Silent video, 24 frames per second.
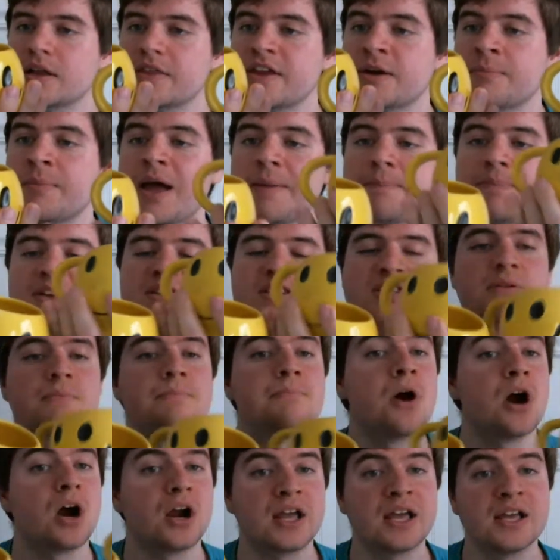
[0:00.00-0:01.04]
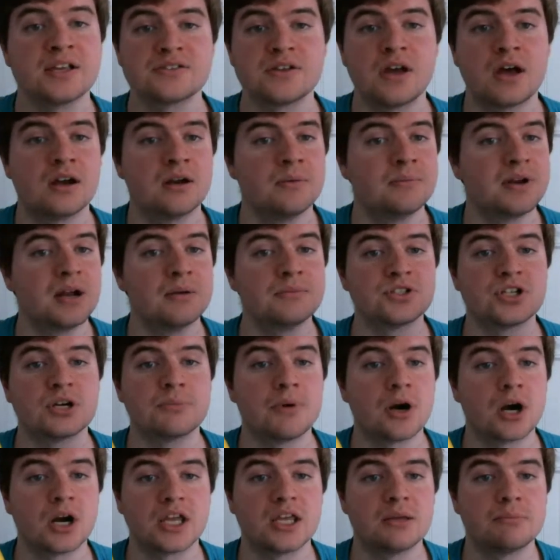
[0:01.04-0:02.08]
There might be some markings on them, but I'm sure
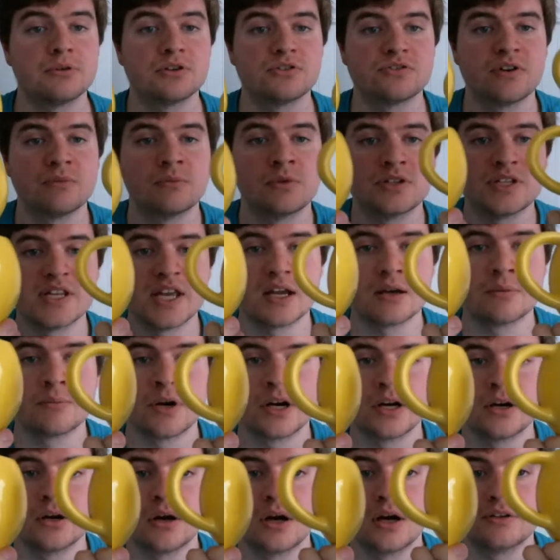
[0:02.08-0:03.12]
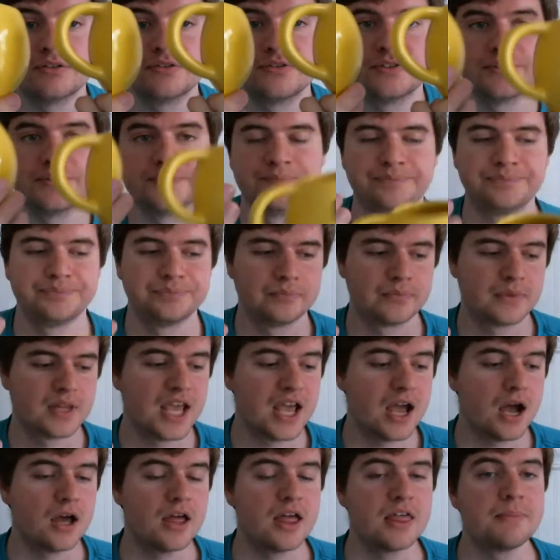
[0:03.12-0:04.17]
barkeepers friend will take them right off.
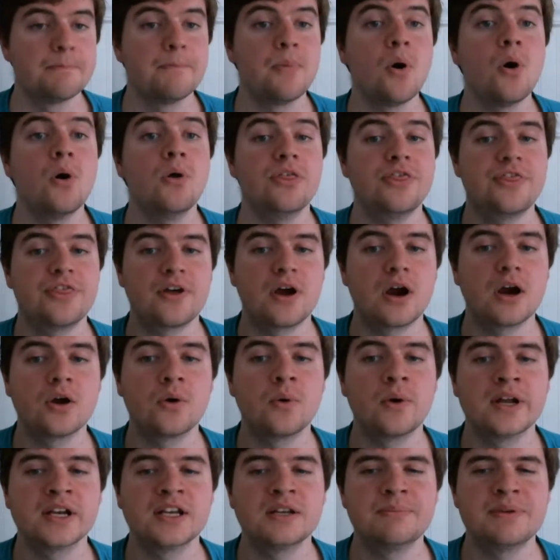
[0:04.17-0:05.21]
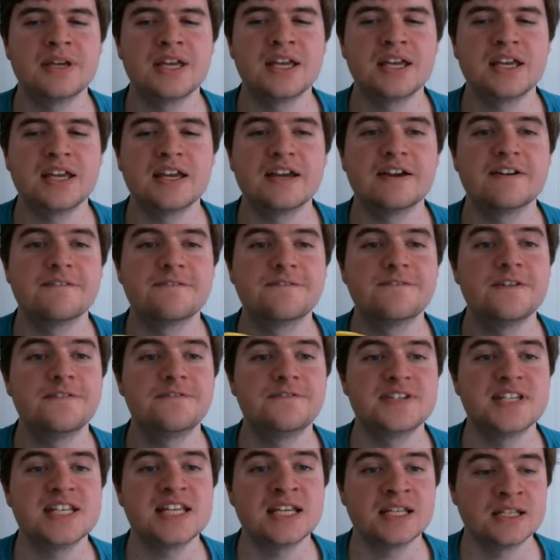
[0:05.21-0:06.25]
Both are going to be
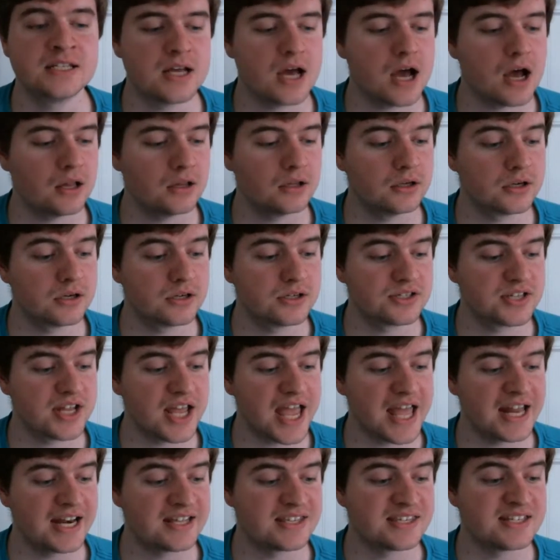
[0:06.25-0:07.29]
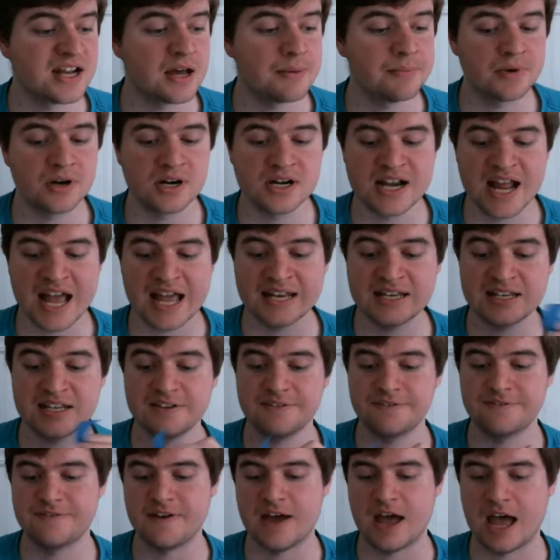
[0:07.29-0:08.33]
$15 and it's number
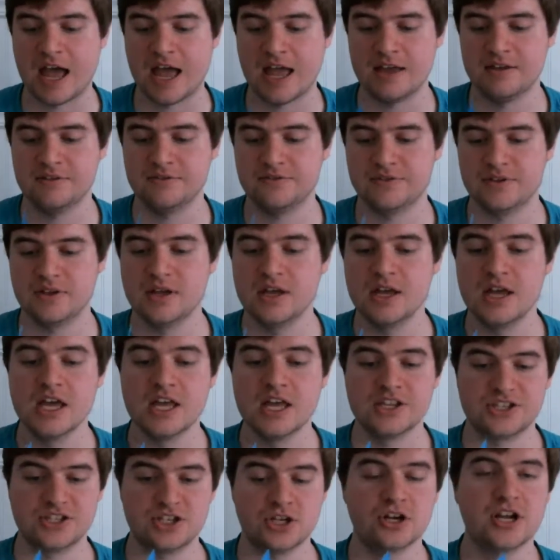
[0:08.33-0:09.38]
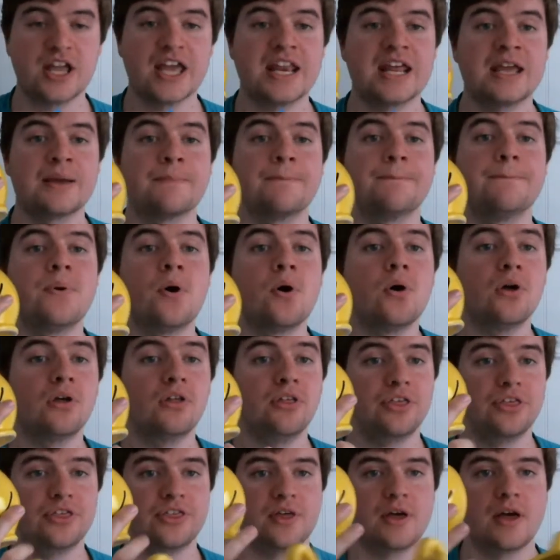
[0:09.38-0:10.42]
95. So you're getting
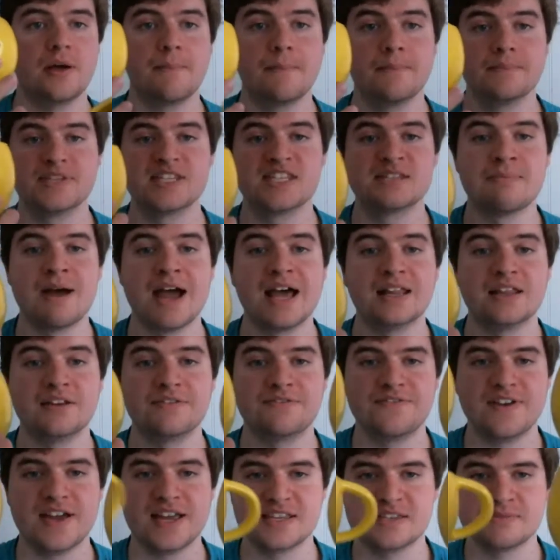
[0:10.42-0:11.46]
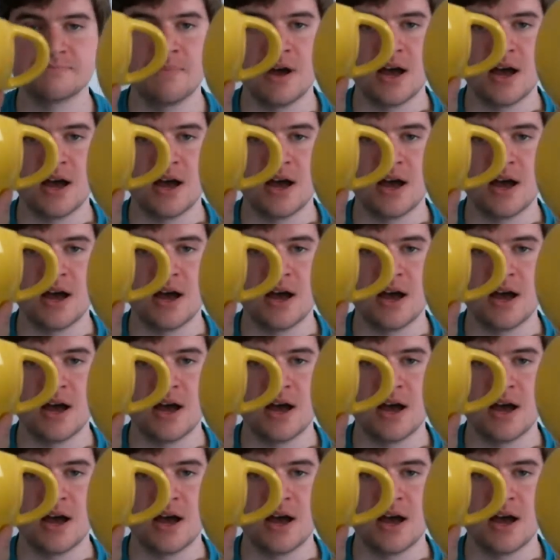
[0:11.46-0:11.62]
both smiley face